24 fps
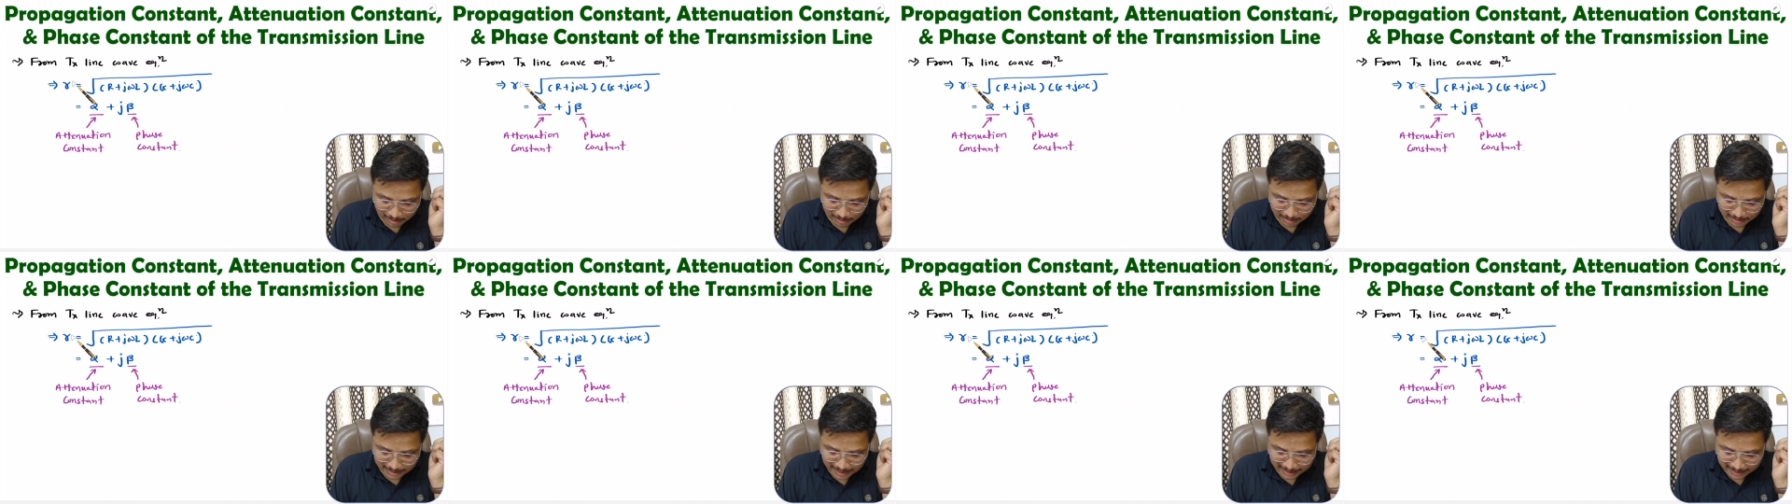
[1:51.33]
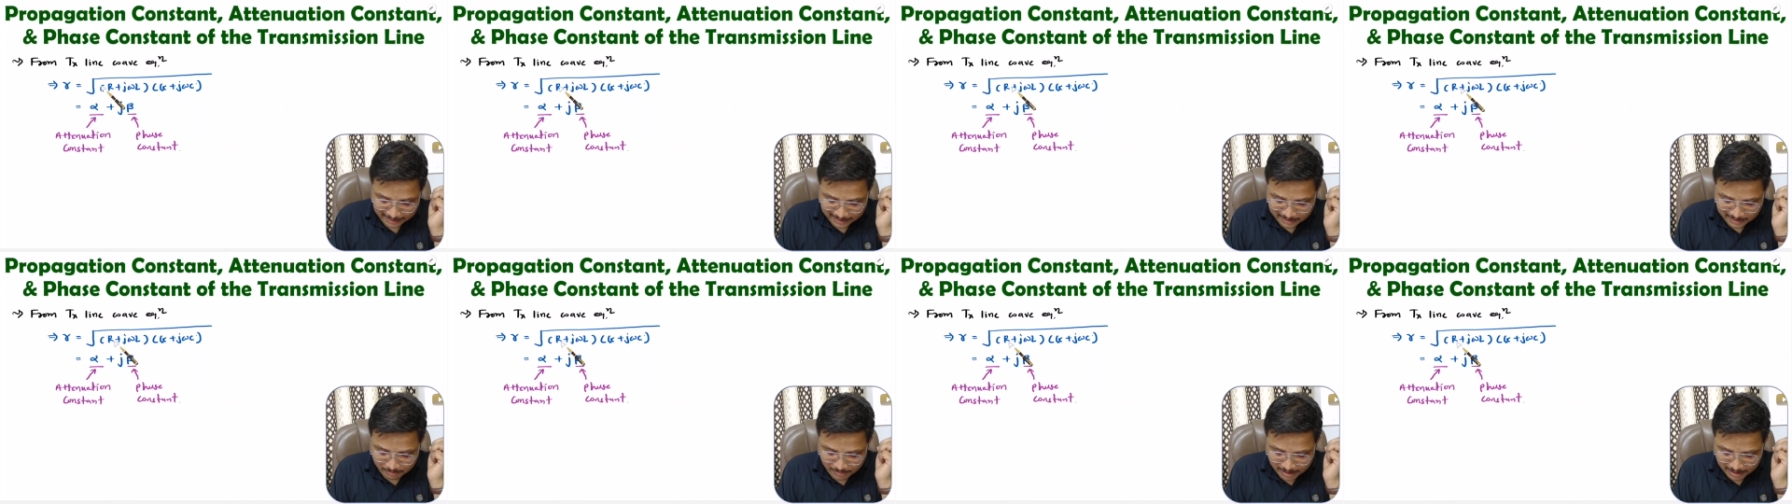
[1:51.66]
that
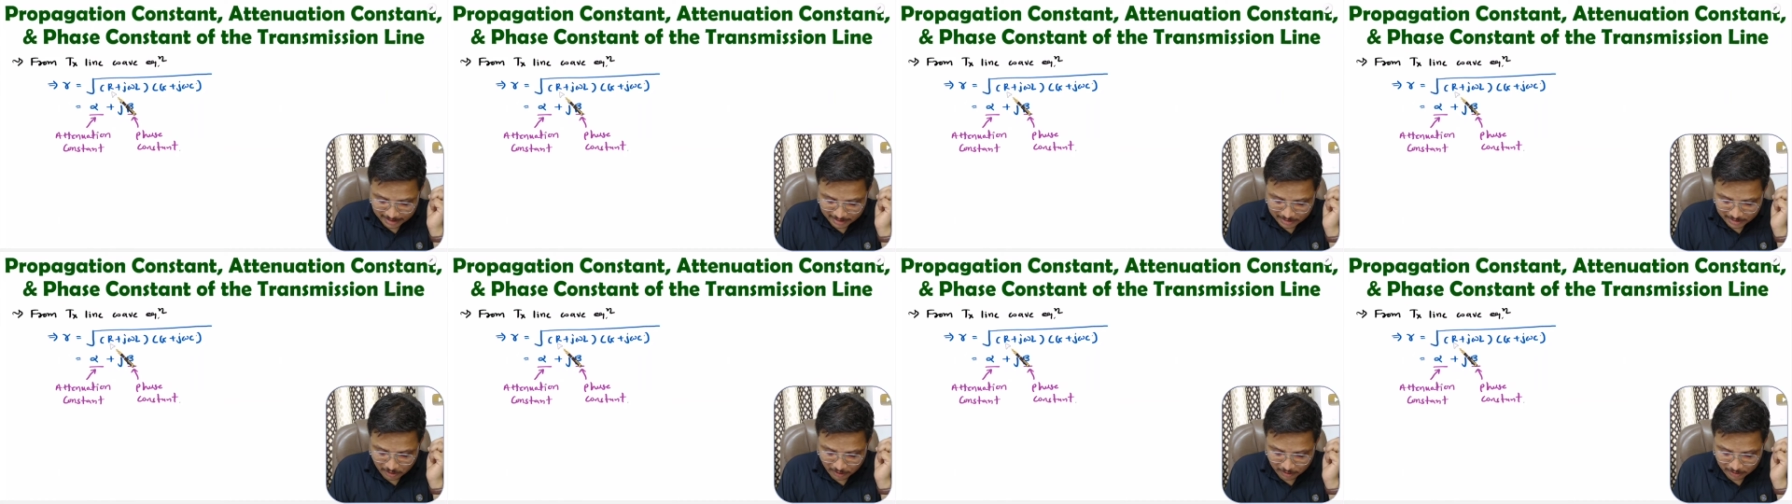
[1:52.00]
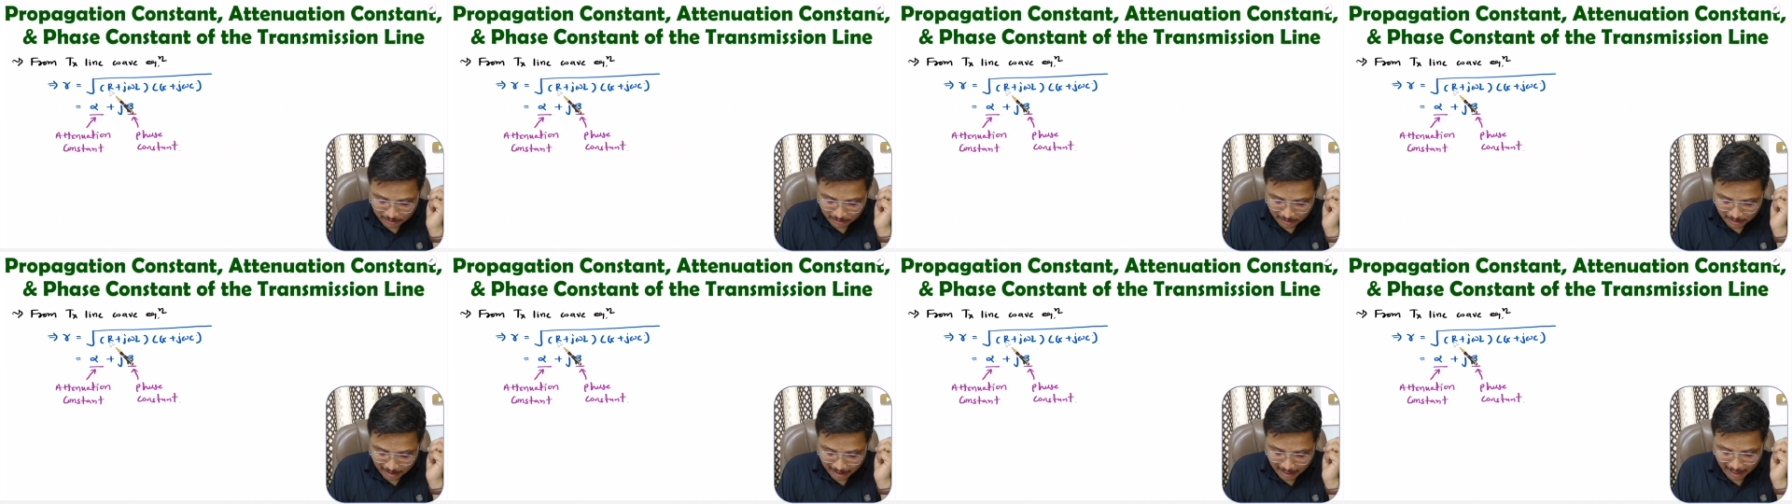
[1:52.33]
is based
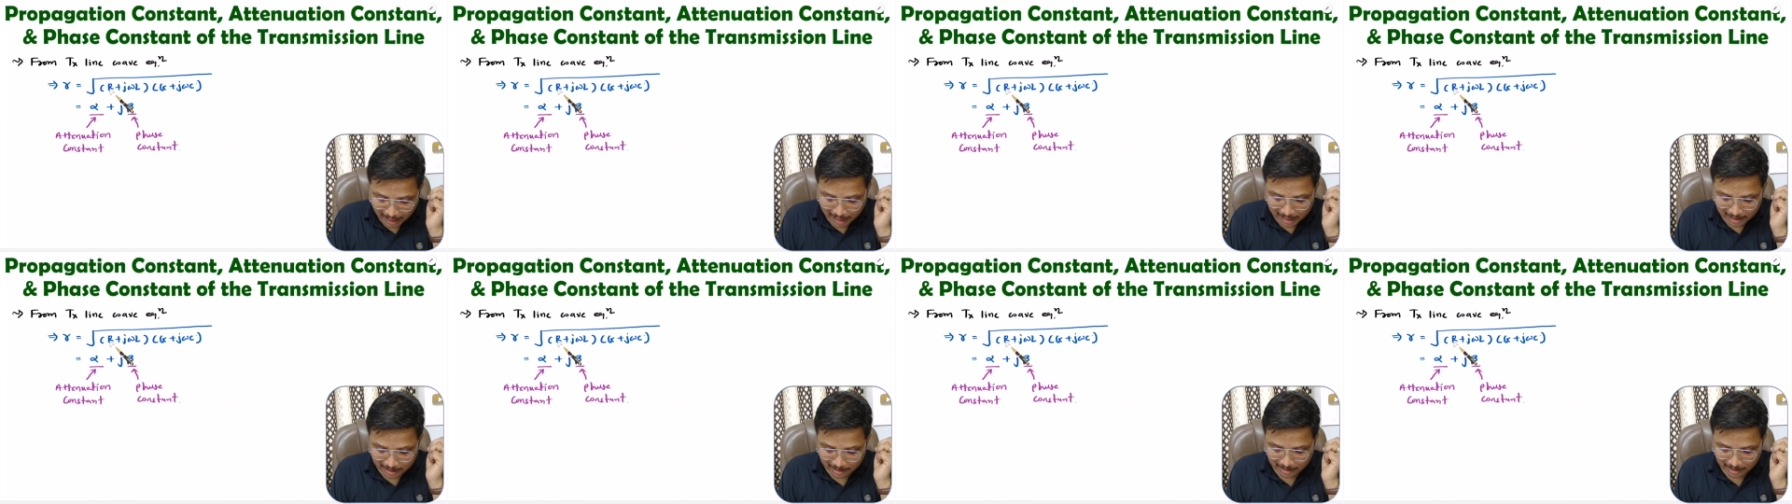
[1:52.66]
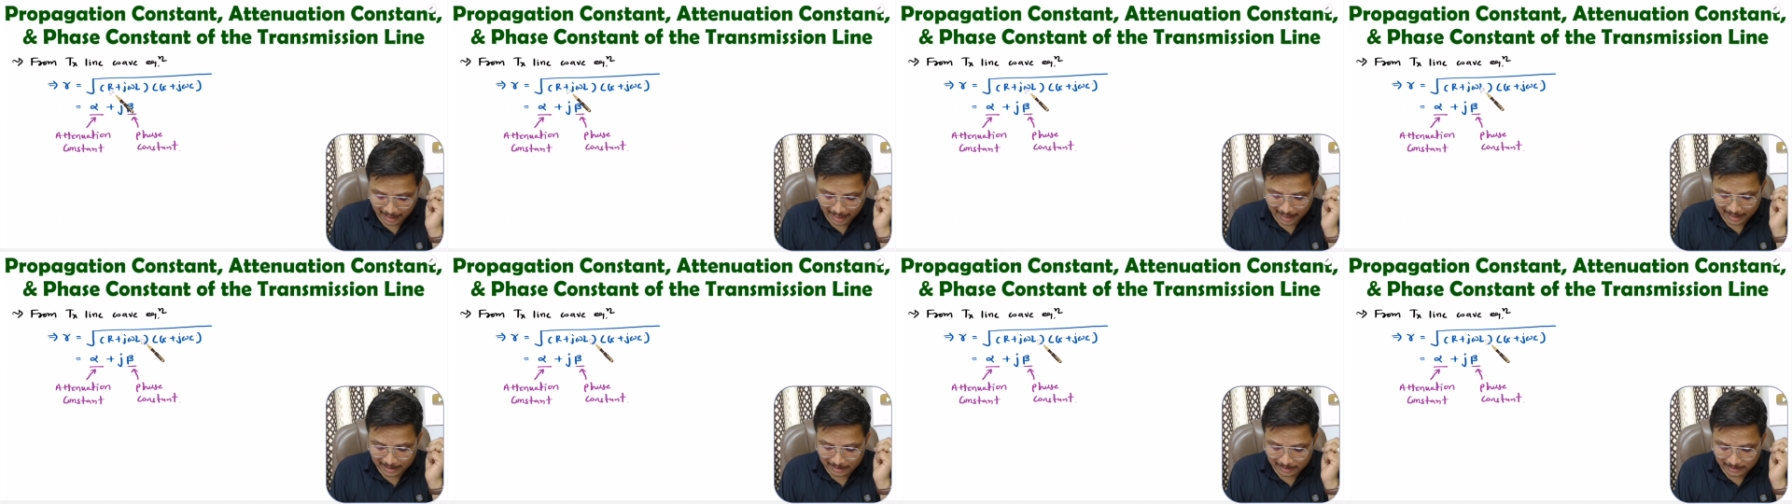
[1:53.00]
on
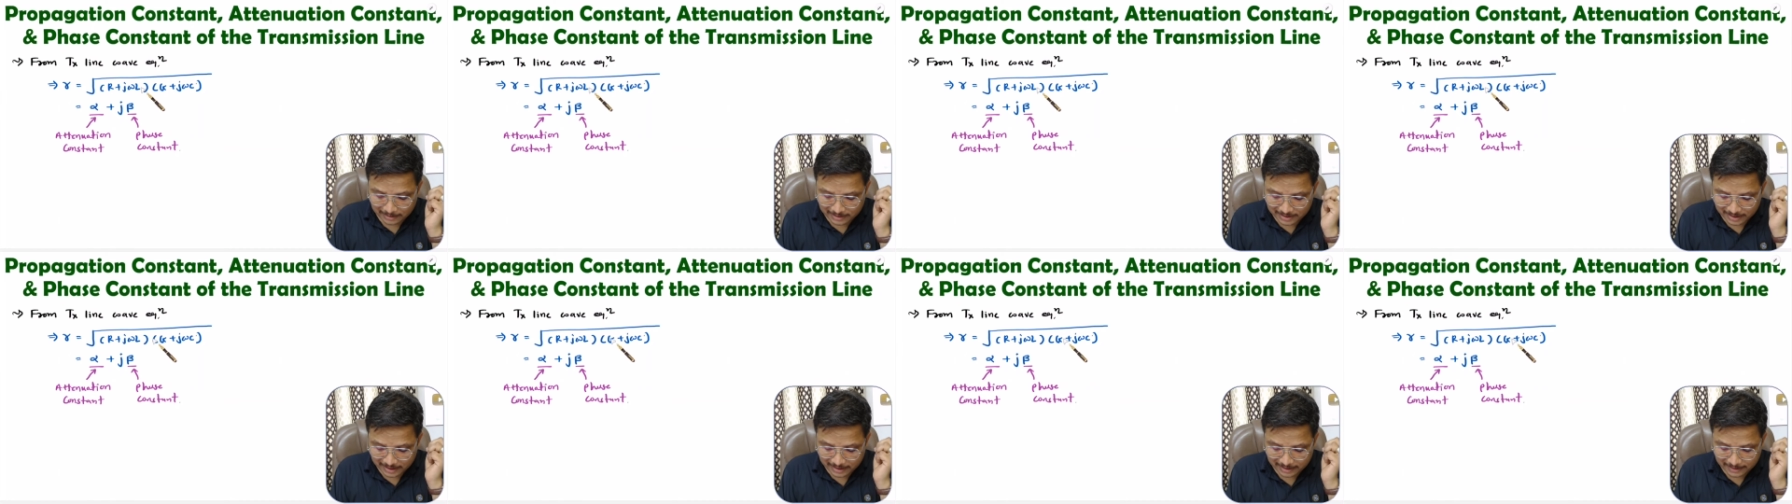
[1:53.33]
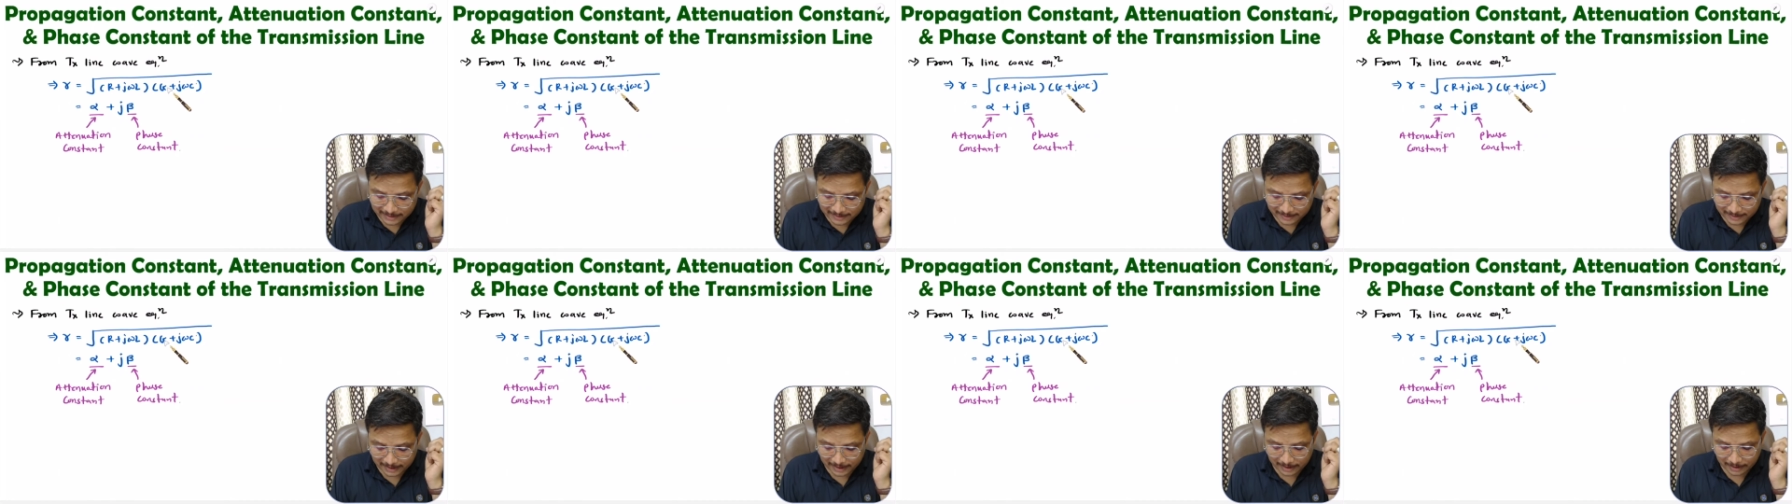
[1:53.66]

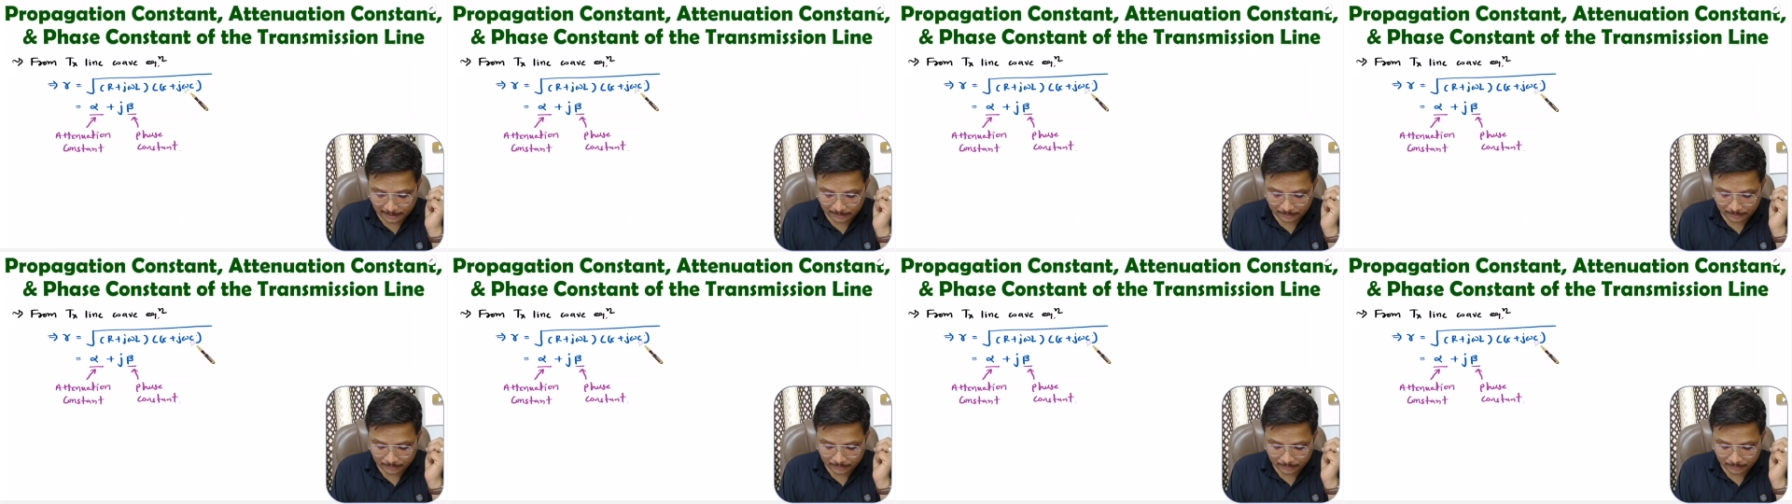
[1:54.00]
RLGC.